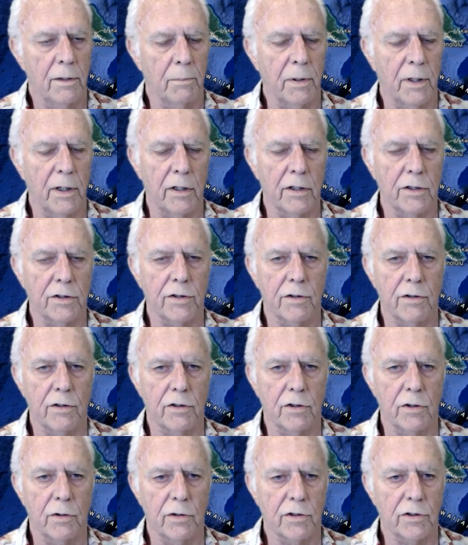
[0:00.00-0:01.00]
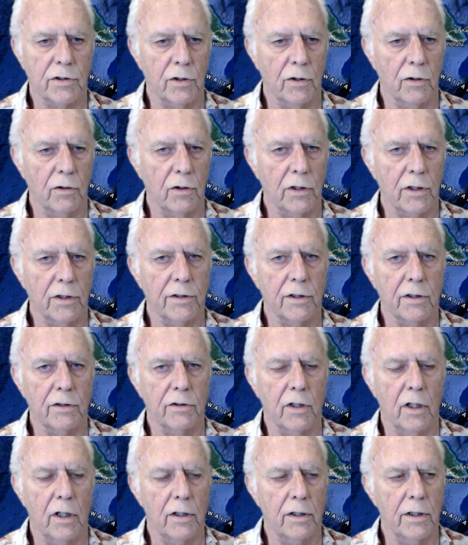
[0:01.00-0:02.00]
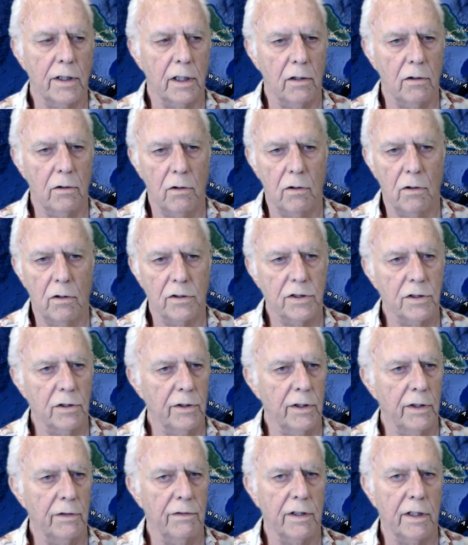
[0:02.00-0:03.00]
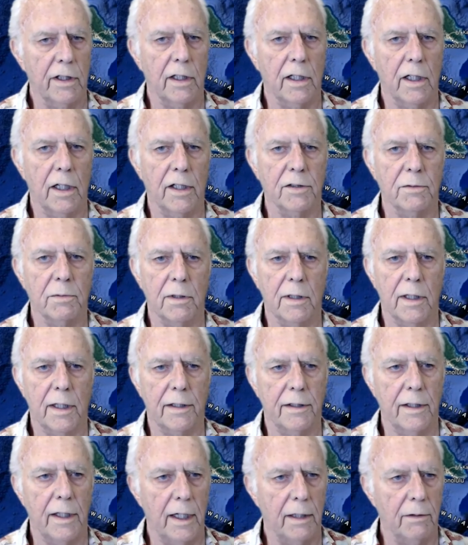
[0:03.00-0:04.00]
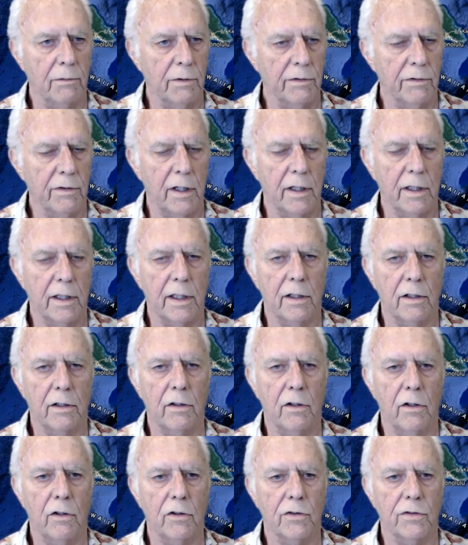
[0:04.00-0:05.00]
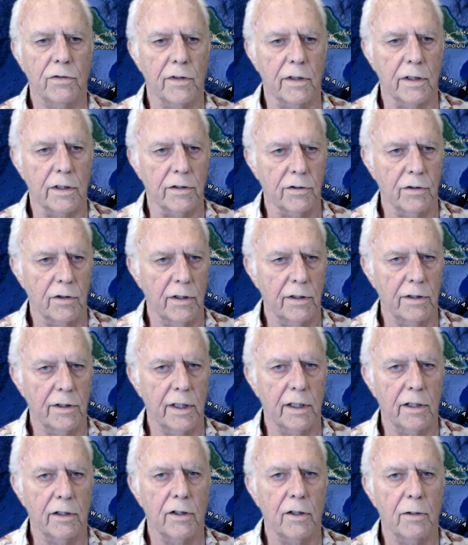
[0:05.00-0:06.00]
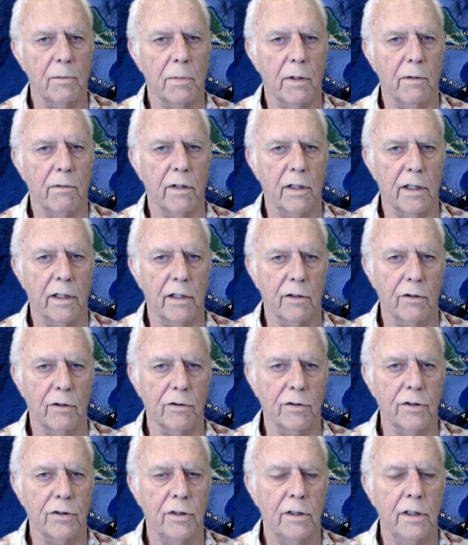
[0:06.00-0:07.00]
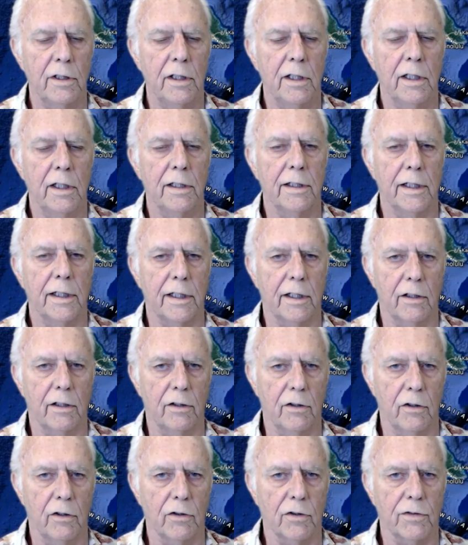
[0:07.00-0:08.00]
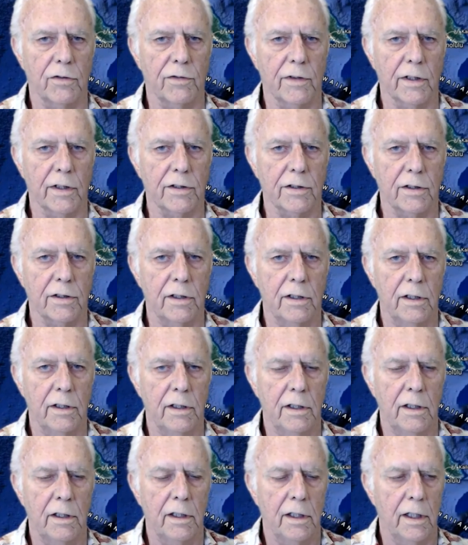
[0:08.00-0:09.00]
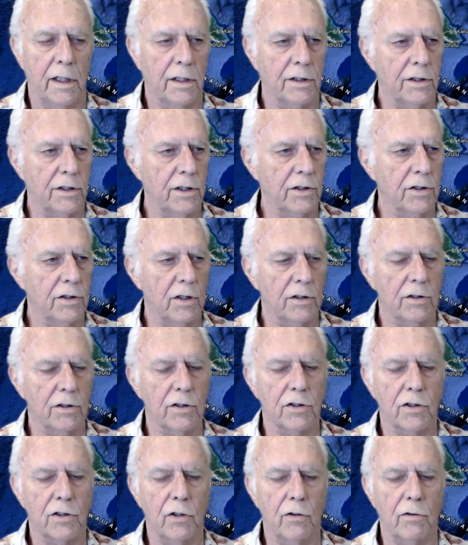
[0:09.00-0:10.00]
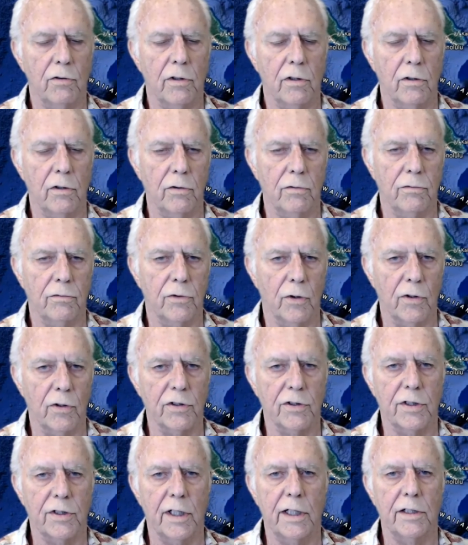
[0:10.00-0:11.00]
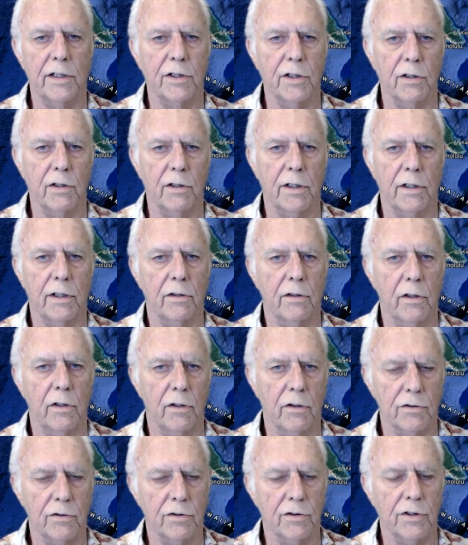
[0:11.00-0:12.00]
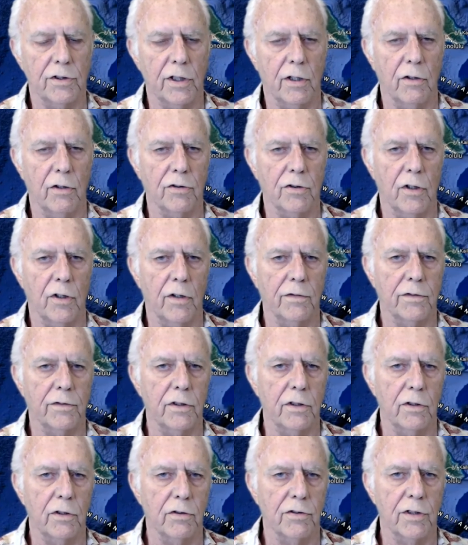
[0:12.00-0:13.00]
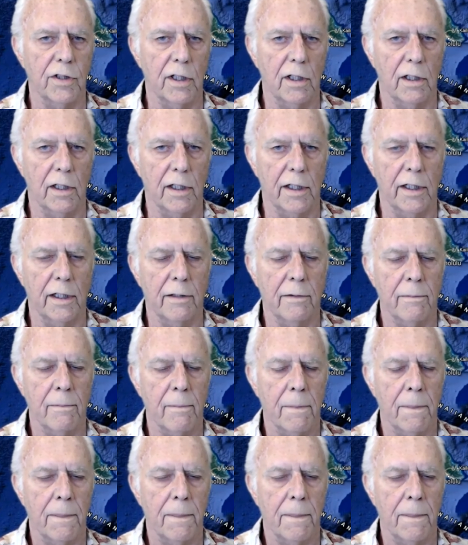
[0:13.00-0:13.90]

the parents of the Jewish girl look at their daughter and they go, oh, she'll never get a husband like that. We've got to get her nose fixed. So they take her to Beverly Hills. They get her nose fixed. And she's got this cute little Doris Day cheerleader nose that she goes off to UCLA.